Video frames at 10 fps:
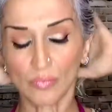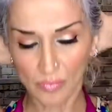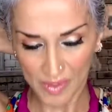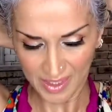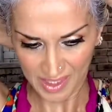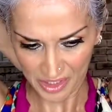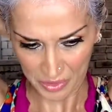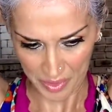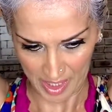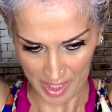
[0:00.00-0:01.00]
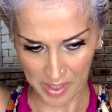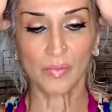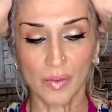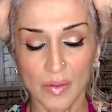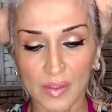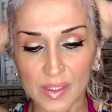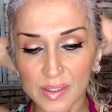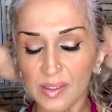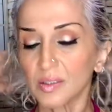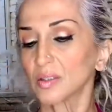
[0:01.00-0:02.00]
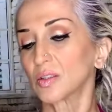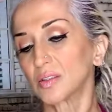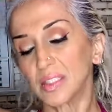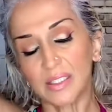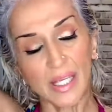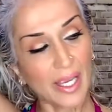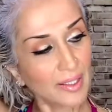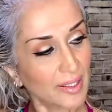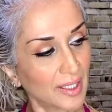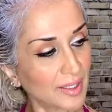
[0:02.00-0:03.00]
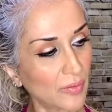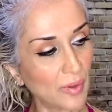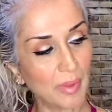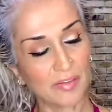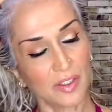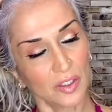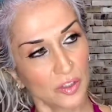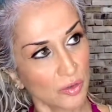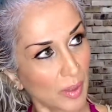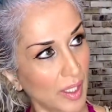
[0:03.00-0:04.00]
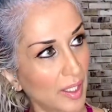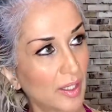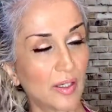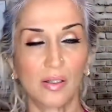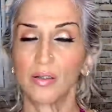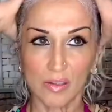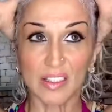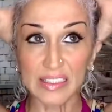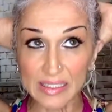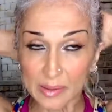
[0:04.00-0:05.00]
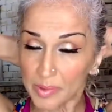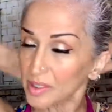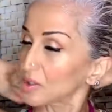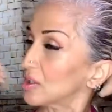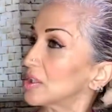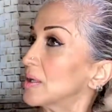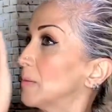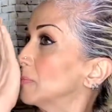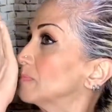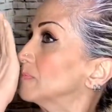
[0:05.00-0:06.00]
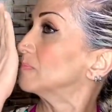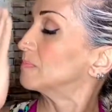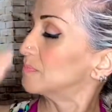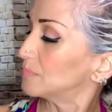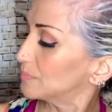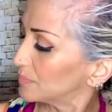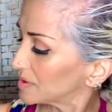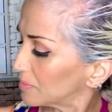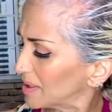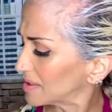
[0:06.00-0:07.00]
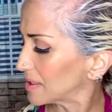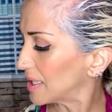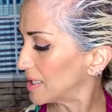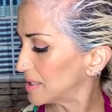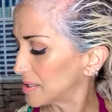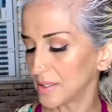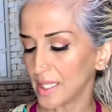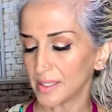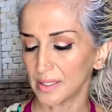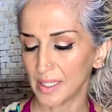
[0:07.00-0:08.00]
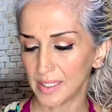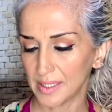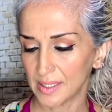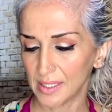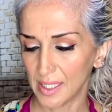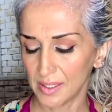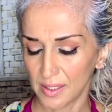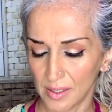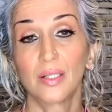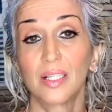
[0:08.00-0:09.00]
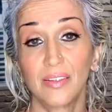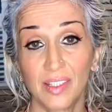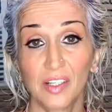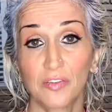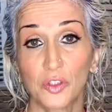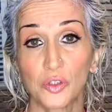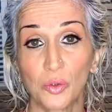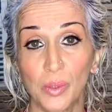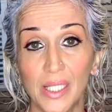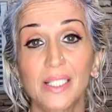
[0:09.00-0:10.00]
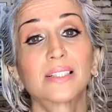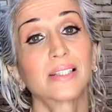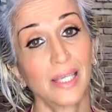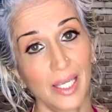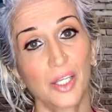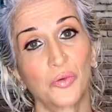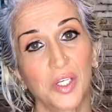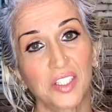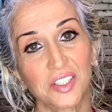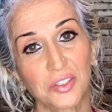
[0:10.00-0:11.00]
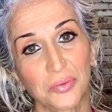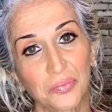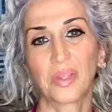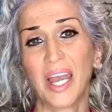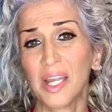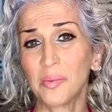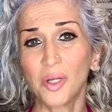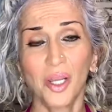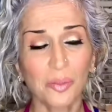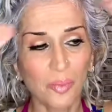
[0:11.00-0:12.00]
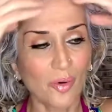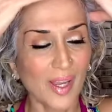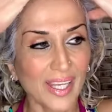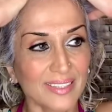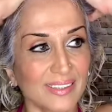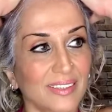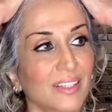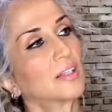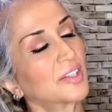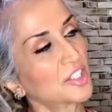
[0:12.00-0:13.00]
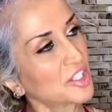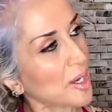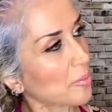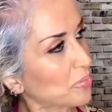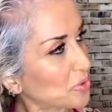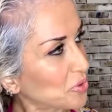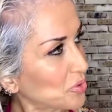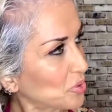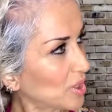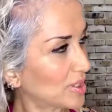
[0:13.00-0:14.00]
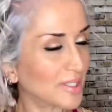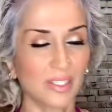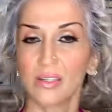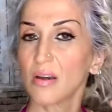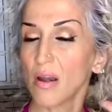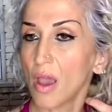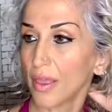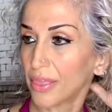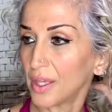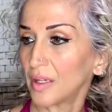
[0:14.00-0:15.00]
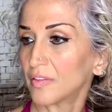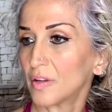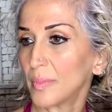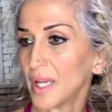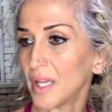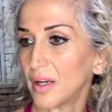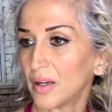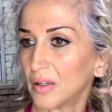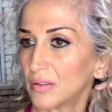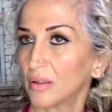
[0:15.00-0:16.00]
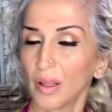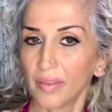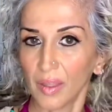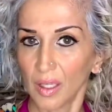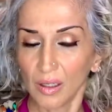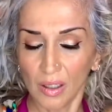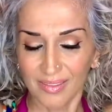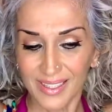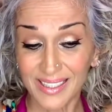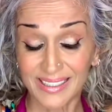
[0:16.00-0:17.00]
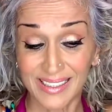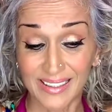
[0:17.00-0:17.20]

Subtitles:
This is okay. It's detangling as I run my fingers through my hair. The slip is good. Smells nice. Nice and light scent. Leave it in for 2 minutes and rinse. I am not impressed. The shampoo did nothing for my hair. Nothing. This did